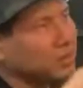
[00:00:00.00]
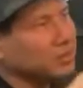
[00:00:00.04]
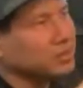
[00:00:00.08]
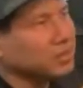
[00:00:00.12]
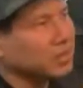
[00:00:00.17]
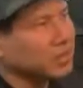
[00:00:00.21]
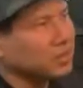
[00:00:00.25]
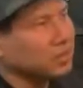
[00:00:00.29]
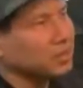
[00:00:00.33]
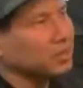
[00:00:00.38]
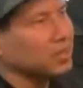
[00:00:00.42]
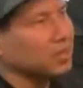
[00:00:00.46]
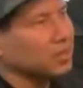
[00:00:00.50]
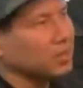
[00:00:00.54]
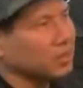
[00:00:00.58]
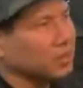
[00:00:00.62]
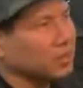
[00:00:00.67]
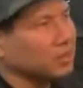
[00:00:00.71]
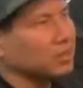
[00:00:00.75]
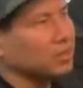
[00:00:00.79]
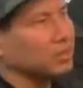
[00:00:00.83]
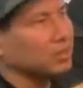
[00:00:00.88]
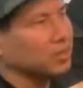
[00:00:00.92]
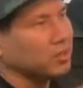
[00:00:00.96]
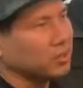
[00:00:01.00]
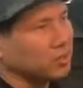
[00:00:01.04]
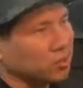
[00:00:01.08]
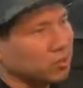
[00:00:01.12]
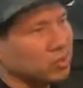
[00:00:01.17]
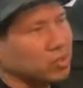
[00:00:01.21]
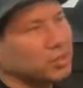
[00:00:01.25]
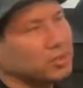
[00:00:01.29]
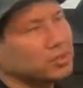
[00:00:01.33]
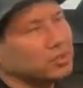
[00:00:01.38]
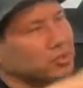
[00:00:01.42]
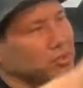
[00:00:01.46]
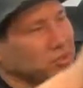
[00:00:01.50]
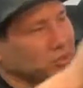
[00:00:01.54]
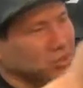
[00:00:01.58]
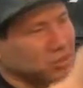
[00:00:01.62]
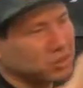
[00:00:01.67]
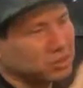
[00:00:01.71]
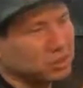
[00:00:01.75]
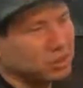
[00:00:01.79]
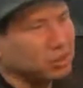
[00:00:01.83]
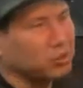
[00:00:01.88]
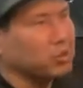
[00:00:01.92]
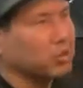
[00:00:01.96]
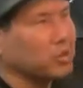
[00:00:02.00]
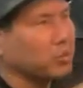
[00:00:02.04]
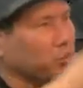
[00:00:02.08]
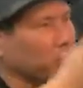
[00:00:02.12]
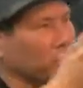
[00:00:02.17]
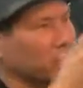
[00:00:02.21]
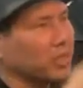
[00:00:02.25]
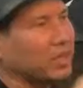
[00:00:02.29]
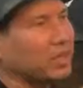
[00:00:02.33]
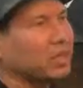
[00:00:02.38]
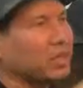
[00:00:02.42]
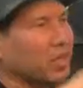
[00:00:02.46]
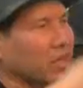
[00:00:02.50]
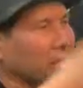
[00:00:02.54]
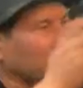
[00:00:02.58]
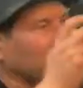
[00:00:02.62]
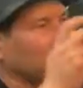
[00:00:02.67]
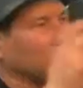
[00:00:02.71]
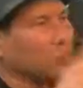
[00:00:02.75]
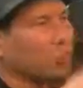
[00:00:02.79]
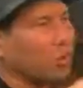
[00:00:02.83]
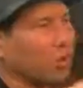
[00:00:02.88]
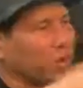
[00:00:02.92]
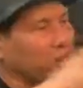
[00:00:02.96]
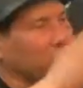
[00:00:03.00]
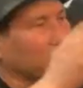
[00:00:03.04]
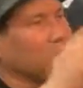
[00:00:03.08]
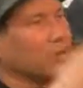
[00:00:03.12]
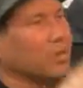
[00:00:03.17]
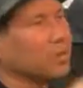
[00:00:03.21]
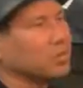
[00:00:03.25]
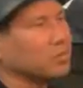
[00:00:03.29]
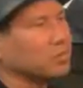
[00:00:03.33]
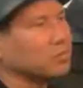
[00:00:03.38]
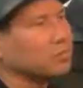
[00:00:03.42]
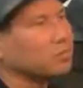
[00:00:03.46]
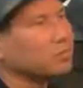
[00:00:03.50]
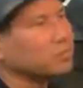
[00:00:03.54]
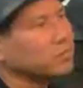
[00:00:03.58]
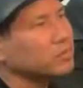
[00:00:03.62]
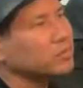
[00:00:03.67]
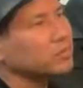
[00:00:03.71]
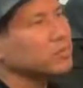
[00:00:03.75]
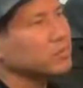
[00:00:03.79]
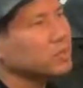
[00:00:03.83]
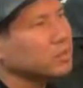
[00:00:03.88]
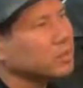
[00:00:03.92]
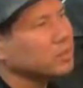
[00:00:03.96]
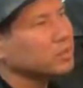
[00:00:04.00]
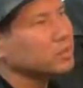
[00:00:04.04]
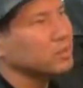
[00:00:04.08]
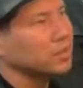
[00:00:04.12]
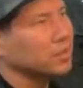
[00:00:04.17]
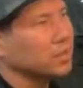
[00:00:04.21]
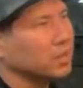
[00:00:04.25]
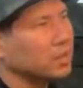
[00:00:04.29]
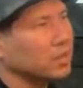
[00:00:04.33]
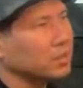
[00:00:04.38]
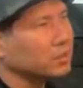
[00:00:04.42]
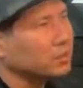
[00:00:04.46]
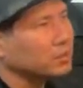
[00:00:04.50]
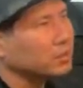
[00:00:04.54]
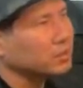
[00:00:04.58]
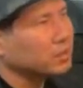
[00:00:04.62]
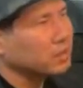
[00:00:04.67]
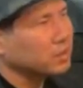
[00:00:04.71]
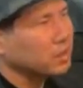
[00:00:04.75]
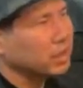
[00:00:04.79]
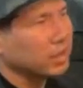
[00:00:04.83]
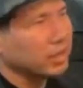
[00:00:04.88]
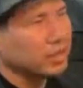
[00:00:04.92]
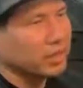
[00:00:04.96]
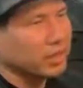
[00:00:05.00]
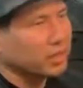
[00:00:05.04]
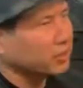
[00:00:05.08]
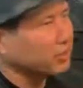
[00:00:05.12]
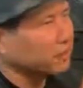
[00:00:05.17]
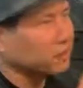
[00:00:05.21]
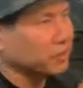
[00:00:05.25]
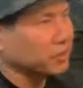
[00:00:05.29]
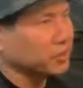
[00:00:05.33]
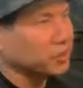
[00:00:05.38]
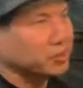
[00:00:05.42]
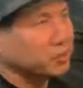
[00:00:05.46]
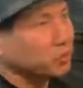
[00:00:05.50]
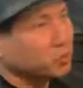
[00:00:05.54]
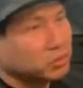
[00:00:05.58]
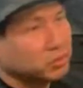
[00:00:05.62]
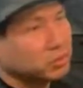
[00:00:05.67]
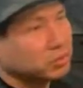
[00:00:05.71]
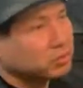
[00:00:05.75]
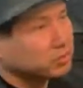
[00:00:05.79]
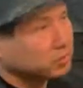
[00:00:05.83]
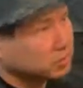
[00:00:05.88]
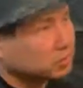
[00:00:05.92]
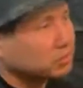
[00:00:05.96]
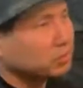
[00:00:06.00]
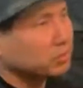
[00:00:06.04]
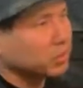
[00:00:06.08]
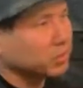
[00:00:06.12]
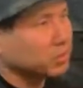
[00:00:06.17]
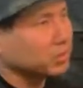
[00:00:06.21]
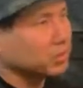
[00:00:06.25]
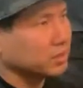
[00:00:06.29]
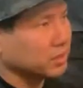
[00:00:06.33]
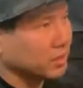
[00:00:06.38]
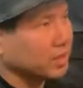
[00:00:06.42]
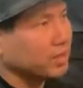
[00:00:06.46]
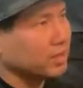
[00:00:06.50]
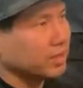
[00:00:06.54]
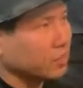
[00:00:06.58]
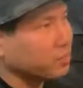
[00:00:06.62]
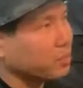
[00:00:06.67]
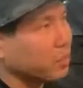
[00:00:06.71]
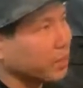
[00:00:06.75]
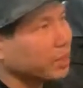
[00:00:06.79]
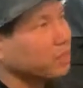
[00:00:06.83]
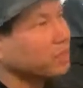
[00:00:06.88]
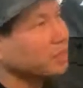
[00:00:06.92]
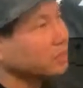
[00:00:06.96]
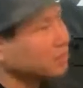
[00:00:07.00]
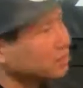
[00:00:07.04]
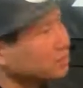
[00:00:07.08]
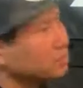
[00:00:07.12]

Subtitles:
technique, and then, or else you're slowly working that water column. Yeah. And then fish go crazy. They bite